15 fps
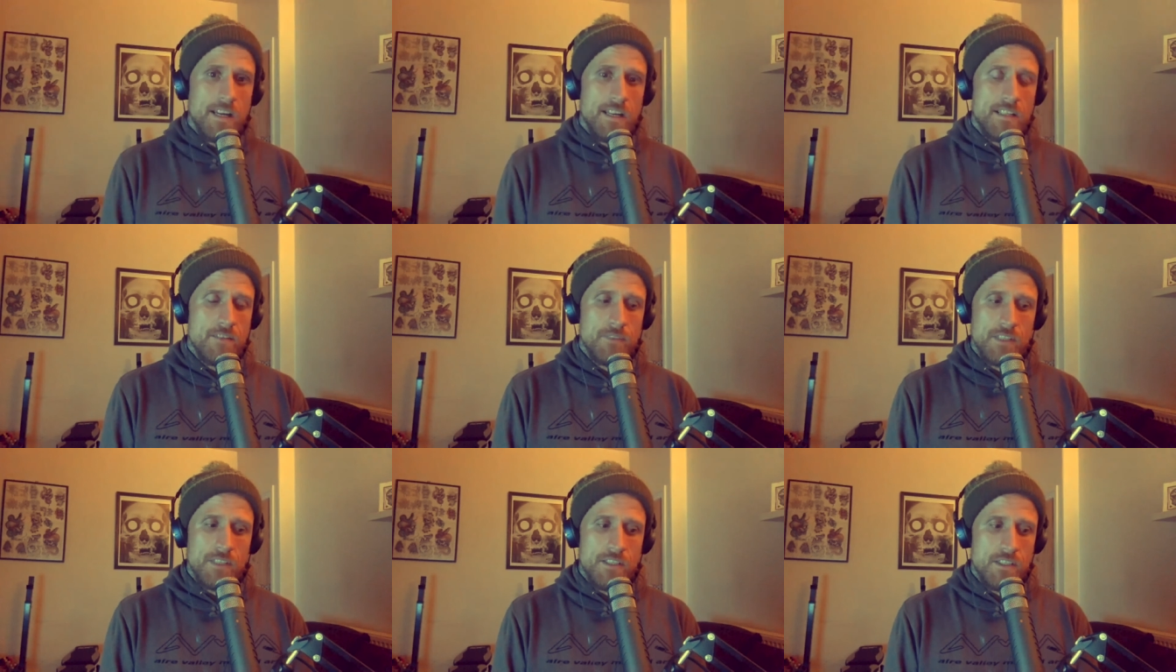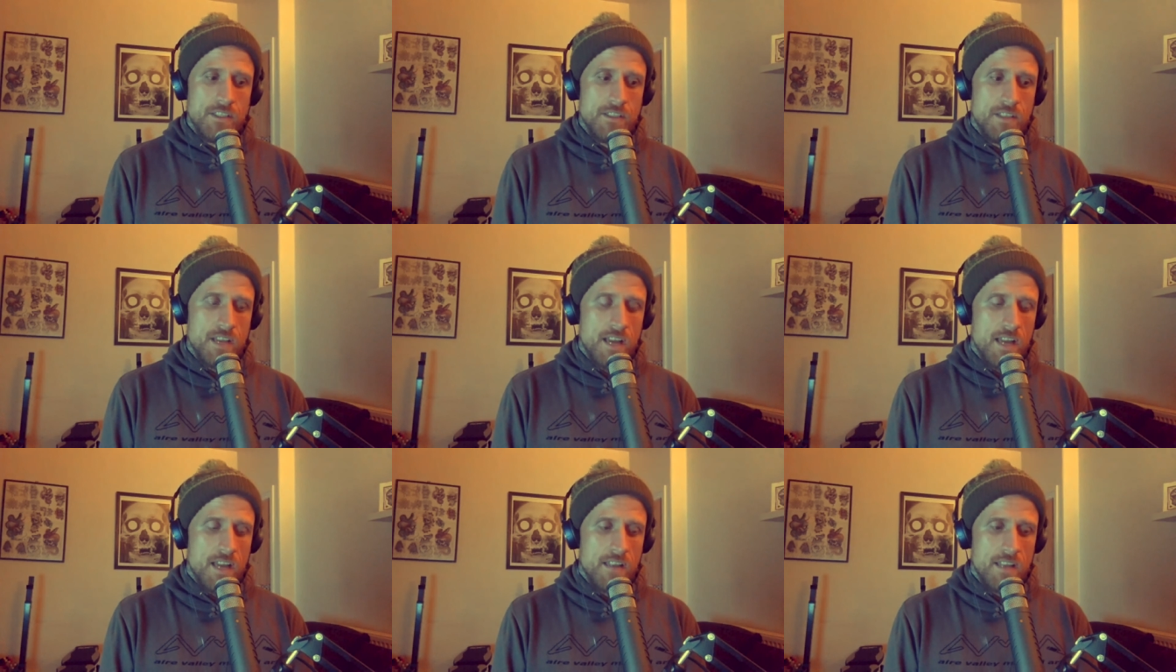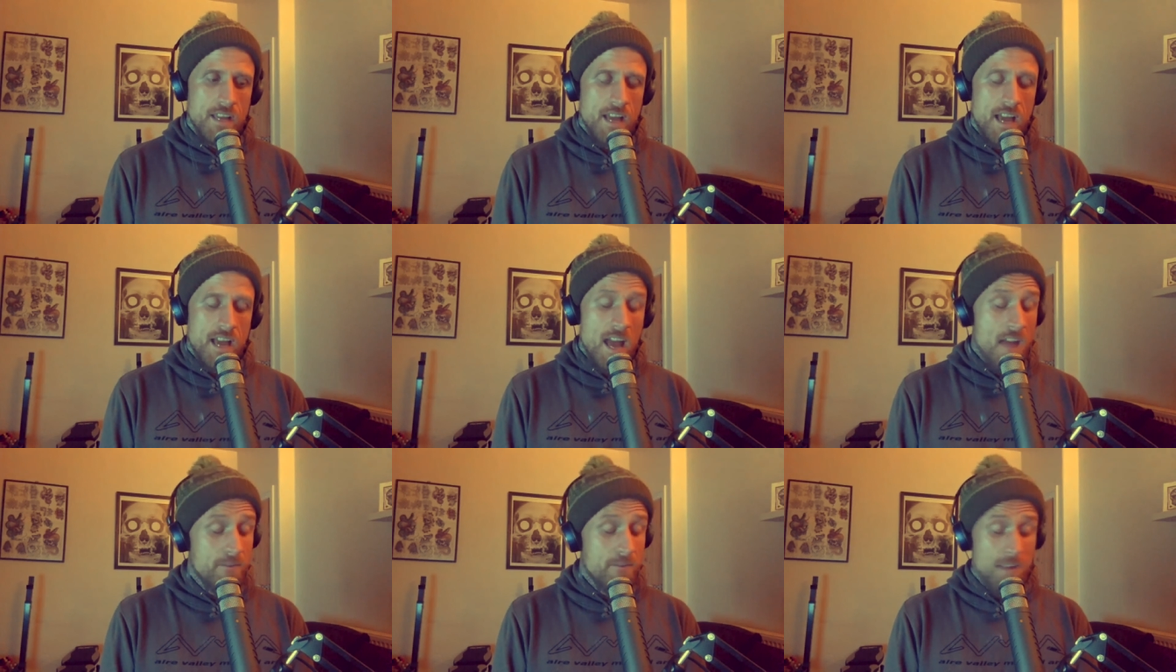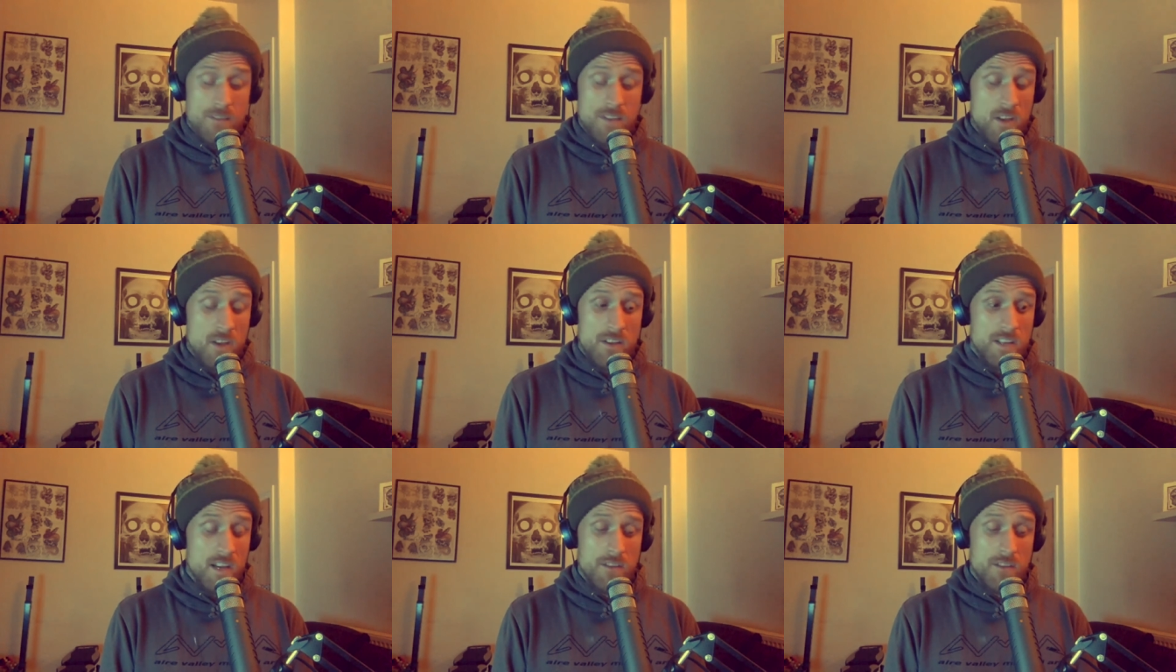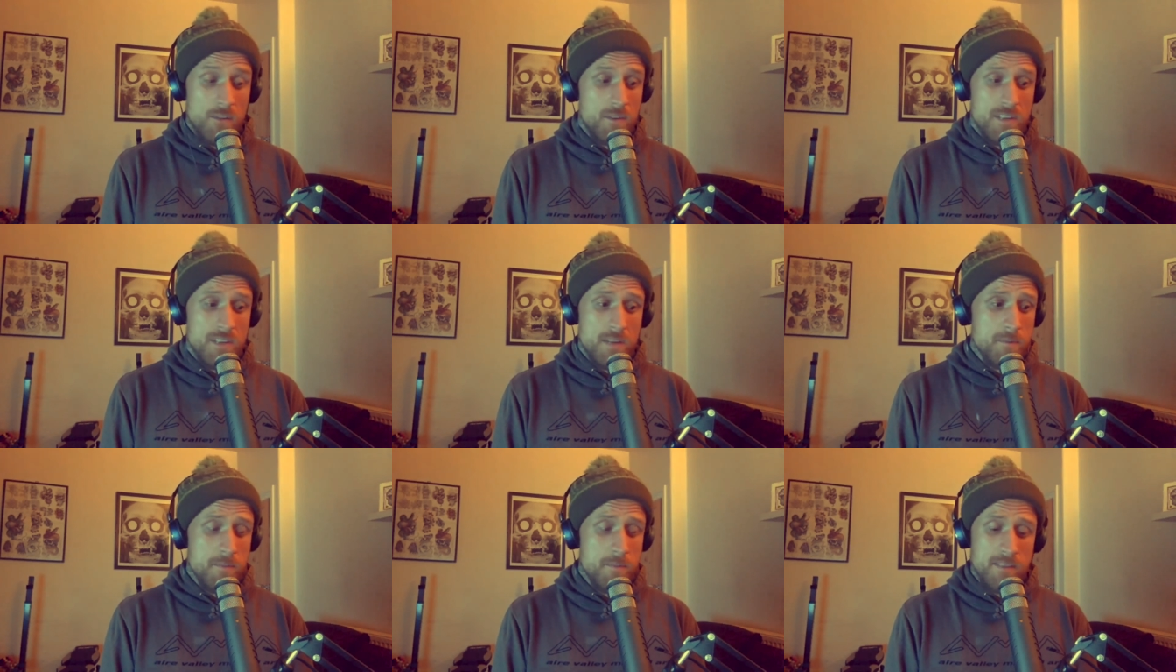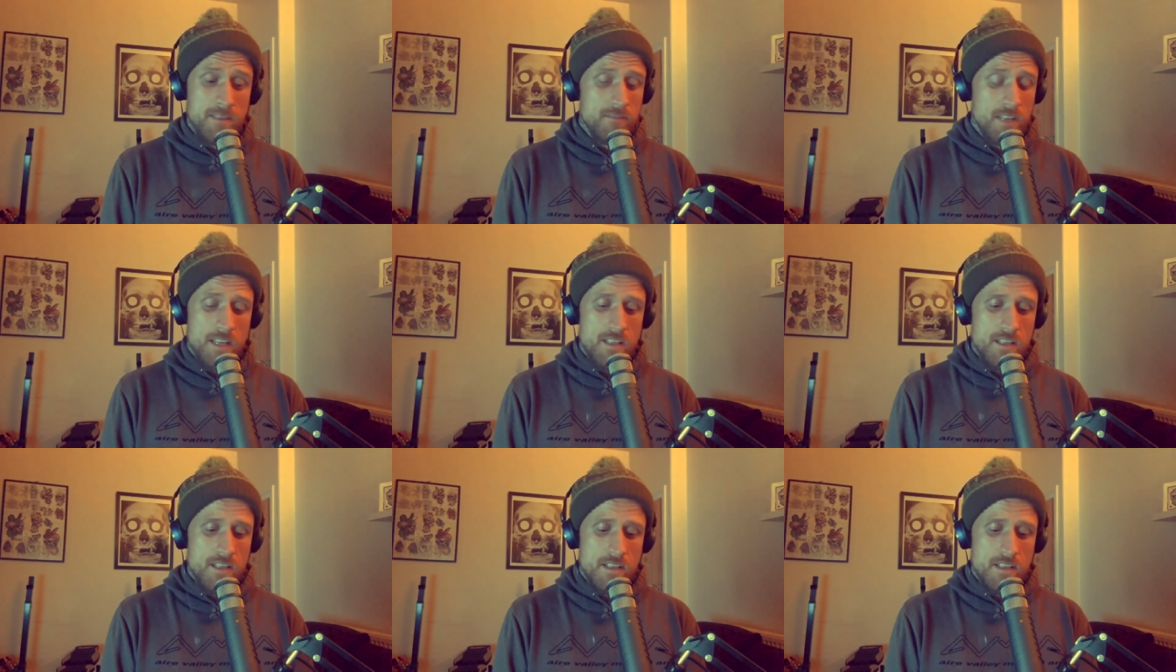definitely does. I've had to heard that a few times, man. It's